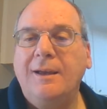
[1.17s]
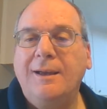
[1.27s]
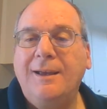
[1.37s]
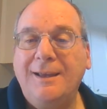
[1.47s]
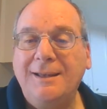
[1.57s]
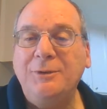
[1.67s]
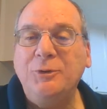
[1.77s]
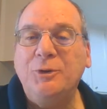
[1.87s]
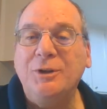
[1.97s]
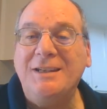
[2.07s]

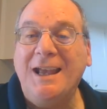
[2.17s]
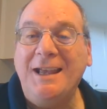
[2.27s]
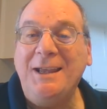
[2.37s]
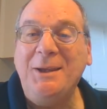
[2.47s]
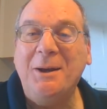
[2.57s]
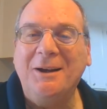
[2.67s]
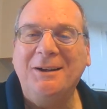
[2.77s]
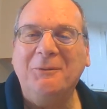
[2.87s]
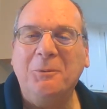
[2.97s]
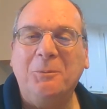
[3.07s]
And good day.
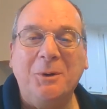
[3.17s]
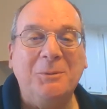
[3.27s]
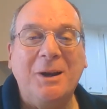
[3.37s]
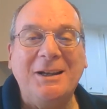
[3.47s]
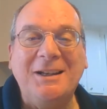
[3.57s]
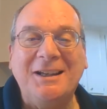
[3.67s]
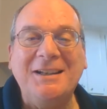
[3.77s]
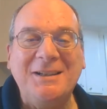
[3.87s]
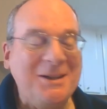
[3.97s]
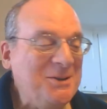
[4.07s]
We ready to
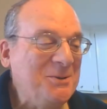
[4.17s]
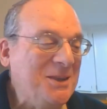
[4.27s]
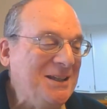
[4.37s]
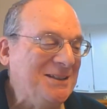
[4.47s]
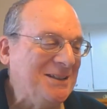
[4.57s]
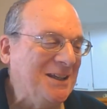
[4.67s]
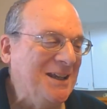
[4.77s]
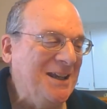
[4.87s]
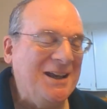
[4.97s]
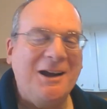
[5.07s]
continue this?
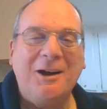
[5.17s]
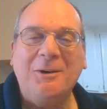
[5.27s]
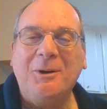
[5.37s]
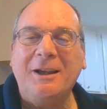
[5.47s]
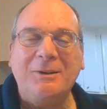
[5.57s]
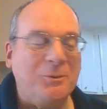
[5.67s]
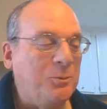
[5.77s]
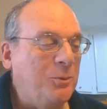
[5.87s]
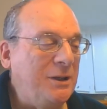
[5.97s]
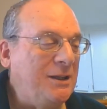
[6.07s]
All right,
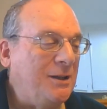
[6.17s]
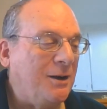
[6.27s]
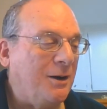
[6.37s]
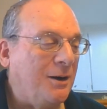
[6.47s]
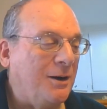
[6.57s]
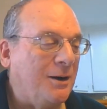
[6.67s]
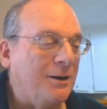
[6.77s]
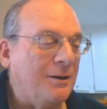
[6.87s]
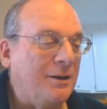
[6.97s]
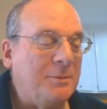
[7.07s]
we
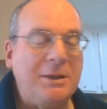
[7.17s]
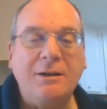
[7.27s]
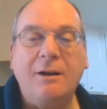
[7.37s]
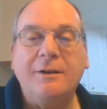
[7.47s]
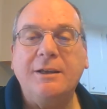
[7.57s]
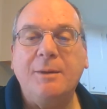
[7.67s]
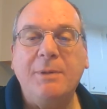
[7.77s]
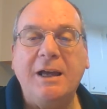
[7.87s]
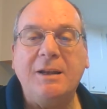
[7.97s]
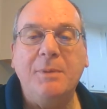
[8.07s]
are going to be talking
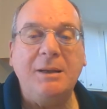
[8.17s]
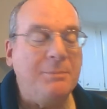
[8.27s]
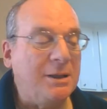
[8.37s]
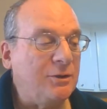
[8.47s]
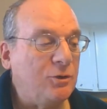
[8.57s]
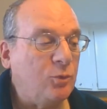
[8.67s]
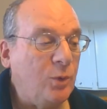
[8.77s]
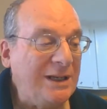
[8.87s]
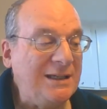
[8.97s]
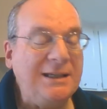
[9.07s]
about Amendment
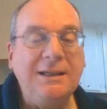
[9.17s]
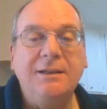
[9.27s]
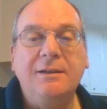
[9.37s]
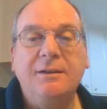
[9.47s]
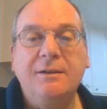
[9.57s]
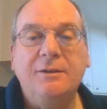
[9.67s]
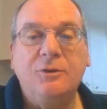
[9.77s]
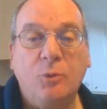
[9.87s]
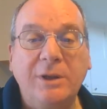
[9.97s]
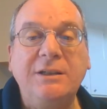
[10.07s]
20,
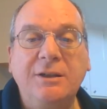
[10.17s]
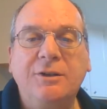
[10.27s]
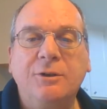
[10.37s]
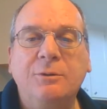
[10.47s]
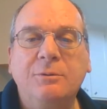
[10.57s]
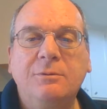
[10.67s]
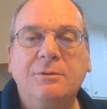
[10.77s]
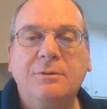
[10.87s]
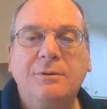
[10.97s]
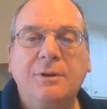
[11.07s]
22,
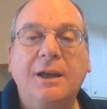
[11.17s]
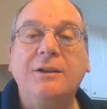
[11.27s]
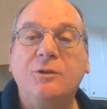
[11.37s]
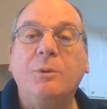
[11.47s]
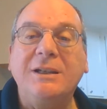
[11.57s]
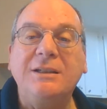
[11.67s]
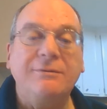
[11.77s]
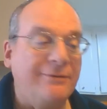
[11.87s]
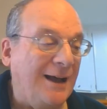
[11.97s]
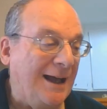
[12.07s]
and
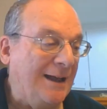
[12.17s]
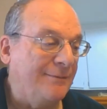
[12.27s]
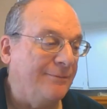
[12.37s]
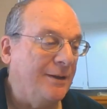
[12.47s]
25.